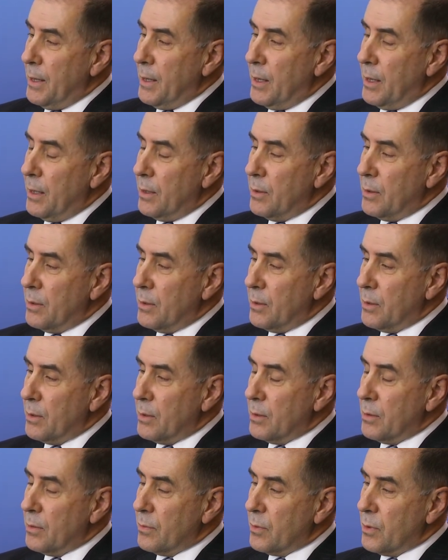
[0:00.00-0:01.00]
and
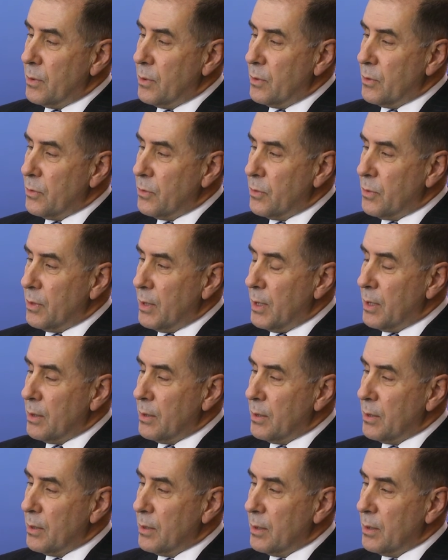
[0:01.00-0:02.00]
and of course
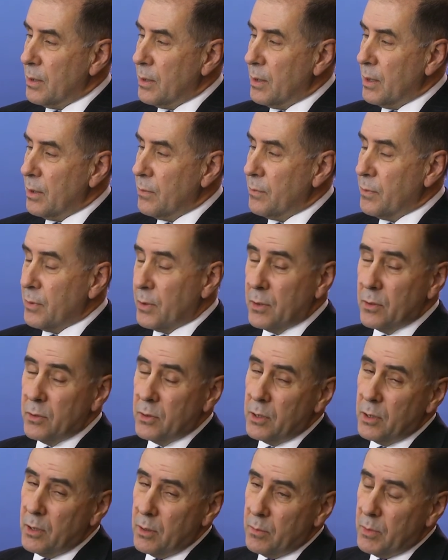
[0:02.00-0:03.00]
that uh, and for
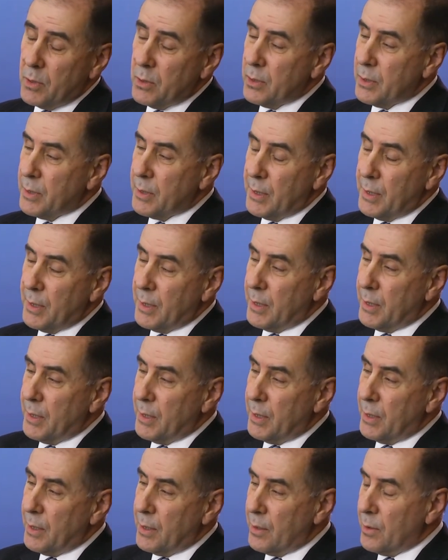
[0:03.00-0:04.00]
consumers
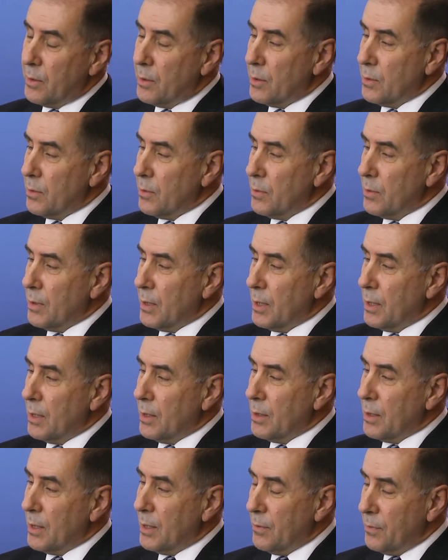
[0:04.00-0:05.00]
uh, that if they're
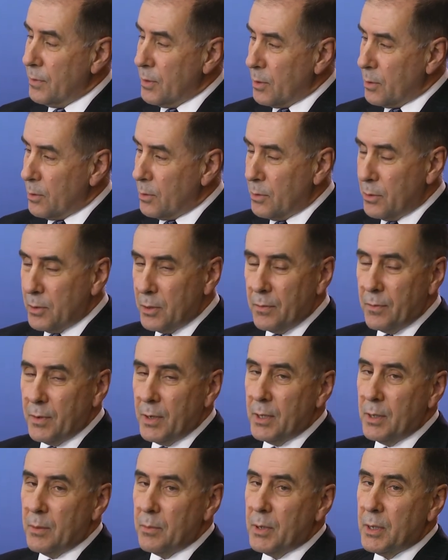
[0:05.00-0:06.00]
given a course of
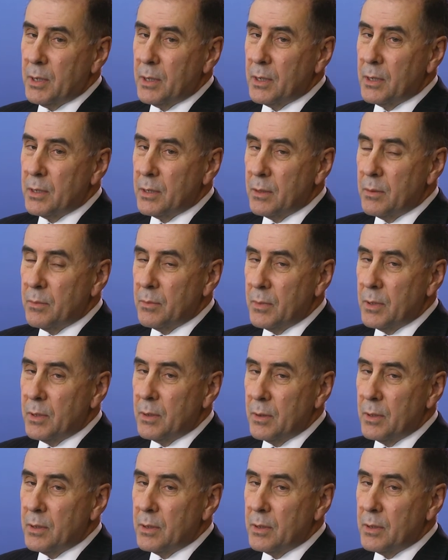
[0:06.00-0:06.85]
antibiotics, in,